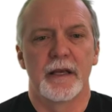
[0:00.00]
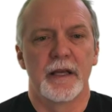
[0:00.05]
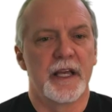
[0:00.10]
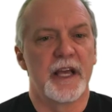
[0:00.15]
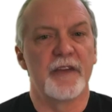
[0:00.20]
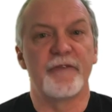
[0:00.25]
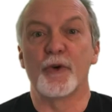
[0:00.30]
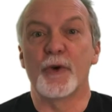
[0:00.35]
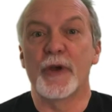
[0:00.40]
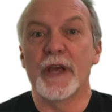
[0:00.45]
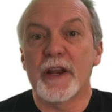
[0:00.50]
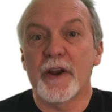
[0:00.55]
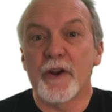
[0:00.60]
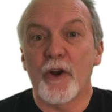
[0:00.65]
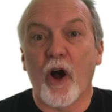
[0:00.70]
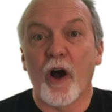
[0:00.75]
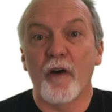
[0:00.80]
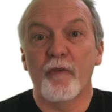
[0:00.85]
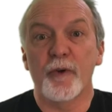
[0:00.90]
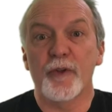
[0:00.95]
If you hit it
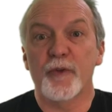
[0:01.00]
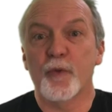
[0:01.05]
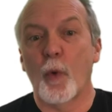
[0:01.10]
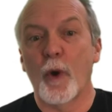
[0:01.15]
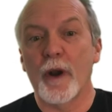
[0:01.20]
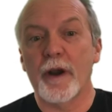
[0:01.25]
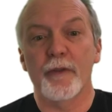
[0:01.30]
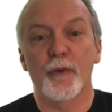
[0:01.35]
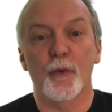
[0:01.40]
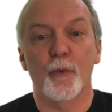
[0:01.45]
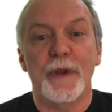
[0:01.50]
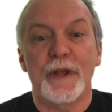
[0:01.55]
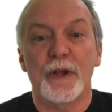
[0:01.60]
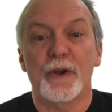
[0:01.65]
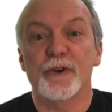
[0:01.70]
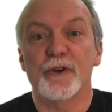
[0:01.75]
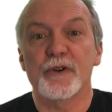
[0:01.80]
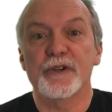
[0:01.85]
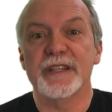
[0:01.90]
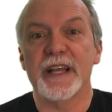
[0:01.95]
off with one of the
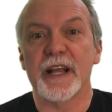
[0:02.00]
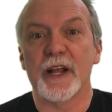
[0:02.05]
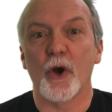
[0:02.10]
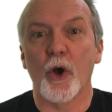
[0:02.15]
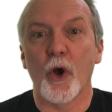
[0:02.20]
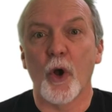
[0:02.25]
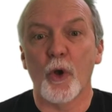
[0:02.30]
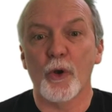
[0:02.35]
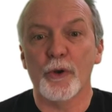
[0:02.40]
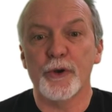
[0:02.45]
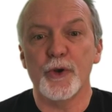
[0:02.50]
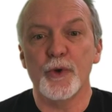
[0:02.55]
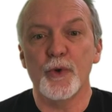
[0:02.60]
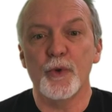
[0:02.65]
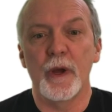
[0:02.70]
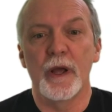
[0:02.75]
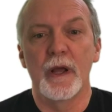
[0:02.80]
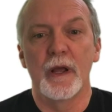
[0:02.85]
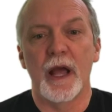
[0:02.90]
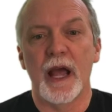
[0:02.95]
realtors that called
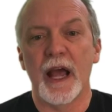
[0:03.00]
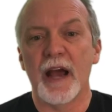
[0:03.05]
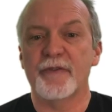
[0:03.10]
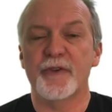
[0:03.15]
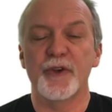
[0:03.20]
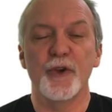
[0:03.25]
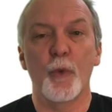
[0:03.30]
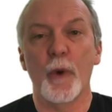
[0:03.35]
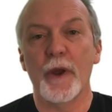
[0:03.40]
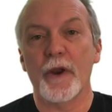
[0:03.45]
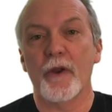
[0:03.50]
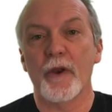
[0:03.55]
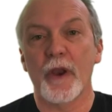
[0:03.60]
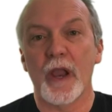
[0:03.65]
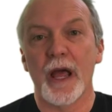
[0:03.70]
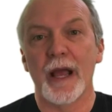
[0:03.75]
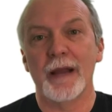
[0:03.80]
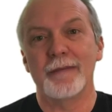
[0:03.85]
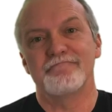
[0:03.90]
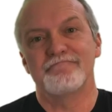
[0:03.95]
you after you went
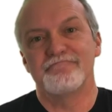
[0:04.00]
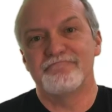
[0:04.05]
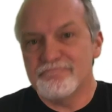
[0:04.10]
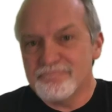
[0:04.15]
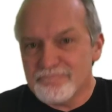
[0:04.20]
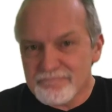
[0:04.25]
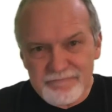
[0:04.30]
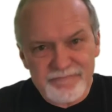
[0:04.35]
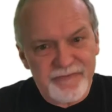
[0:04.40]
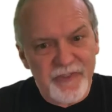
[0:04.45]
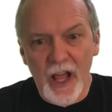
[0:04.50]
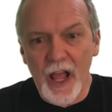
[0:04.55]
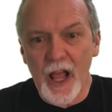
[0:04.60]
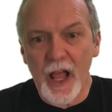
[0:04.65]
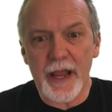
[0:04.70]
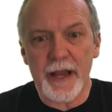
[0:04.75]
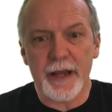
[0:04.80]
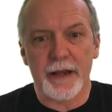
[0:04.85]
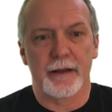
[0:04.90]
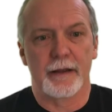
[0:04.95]
online,
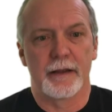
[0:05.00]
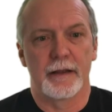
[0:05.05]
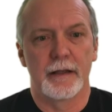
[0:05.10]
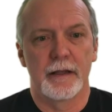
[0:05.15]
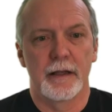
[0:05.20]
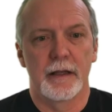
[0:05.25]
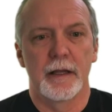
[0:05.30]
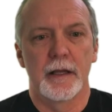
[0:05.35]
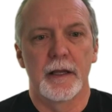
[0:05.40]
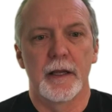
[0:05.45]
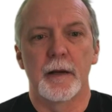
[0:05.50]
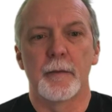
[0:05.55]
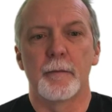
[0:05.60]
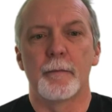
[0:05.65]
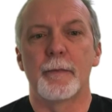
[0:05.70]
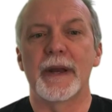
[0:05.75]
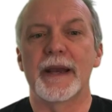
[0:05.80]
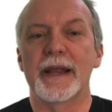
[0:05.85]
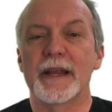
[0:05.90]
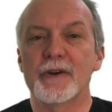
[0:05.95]
fine.
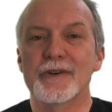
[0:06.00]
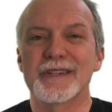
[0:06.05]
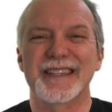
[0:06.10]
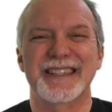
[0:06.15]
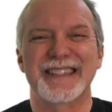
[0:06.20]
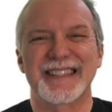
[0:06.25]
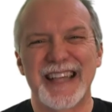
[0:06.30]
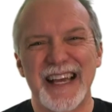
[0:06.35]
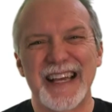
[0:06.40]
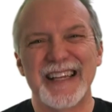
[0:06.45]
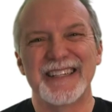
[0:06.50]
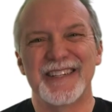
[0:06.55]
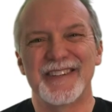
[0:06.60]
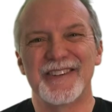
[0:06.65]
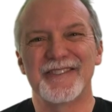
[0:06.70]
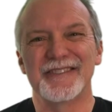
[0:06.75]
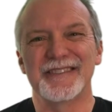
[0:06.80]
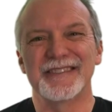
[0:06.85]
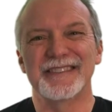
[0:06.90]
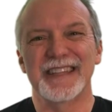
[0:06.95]
But here's a side
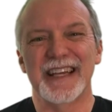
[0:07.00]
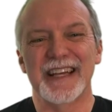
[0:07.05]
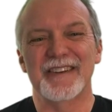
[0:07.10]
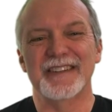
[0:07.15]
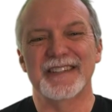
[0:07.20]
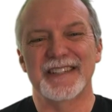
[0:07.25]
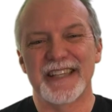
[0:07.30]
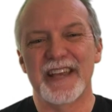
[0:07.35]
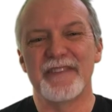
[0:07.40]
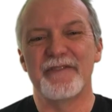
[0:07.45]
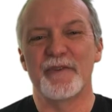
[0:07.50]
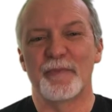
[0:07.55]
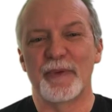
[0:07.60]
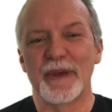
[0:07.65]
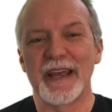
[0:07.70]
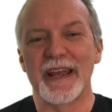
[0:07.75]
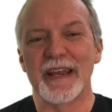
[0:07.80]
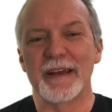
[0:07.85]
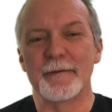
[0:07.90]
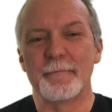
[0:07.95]
note that could save you
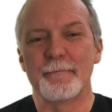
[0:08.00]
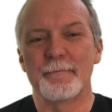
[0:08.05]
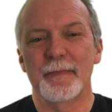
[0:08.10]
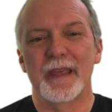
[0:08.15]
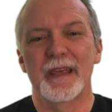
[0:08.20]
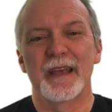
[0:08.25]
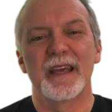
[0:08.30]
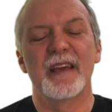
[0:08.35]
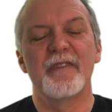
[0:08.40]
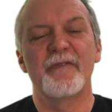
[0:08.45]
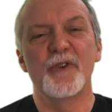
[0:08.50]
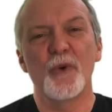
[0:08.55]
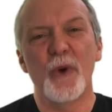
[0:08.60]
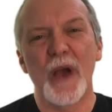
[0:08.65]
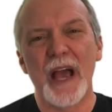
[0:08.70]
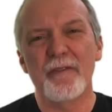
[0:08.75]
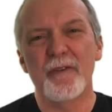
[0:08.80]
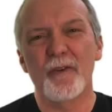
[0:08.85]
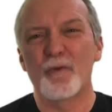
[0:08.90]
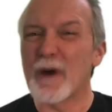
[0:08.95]
pain. If you
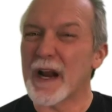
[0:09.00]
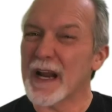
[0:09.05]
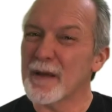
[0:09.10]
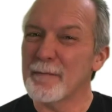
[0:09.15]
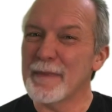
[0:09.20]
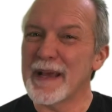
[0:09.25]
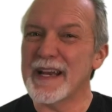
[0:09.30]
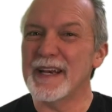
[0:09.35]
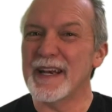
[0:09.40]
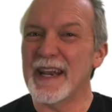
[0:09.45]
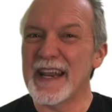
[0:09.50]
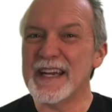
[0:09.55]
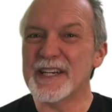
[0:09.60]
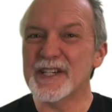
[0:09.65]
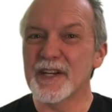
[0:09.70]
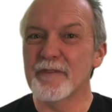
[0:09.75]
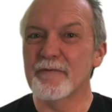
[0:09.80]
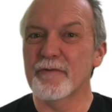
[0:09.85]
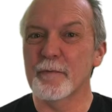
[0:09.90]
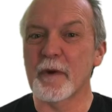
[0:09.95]
have a
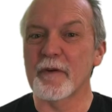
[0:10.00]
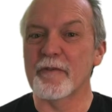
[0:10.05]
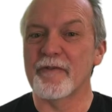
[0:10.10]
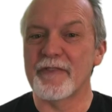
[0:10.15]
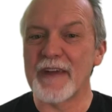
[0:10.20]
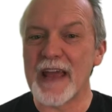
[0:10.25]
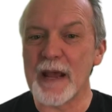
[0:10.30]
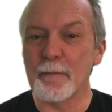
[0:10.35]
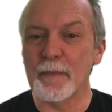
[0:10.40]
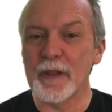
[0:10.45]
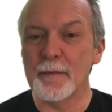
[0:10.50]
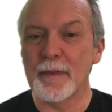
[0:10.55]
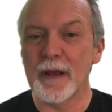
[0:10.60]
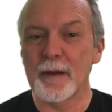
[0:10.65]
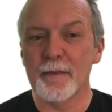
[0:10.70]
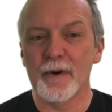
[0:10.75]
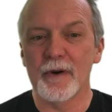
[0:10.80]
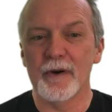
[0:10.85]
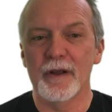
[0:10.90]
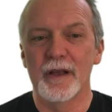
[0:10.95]
recommendation from a family
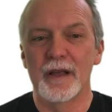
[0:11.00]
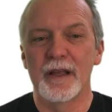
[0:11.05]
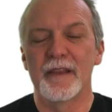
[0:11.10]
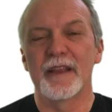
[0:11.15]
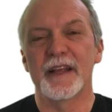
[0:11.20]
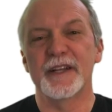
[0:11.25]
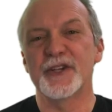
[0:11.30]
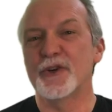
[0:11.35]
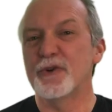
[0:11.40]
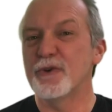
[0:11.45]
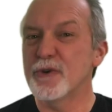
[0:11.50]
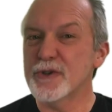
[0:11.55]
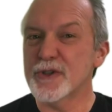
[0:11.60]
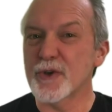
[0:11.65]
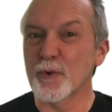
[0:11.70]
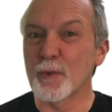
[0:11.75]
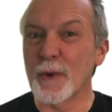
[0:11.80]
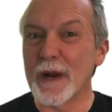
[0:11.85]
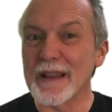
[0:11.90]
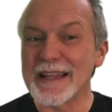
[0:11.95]
member that you use a
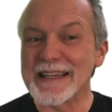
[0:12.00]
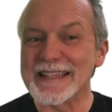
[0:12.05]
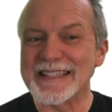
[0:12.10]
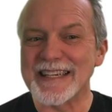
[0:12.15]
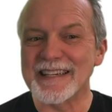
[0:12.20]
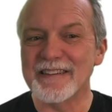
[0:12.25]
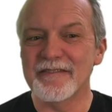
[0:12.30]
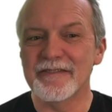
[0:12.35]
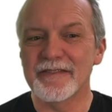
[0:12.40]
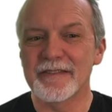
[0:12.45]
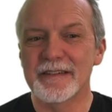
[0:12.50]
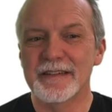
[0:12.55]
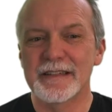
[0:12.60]
relative,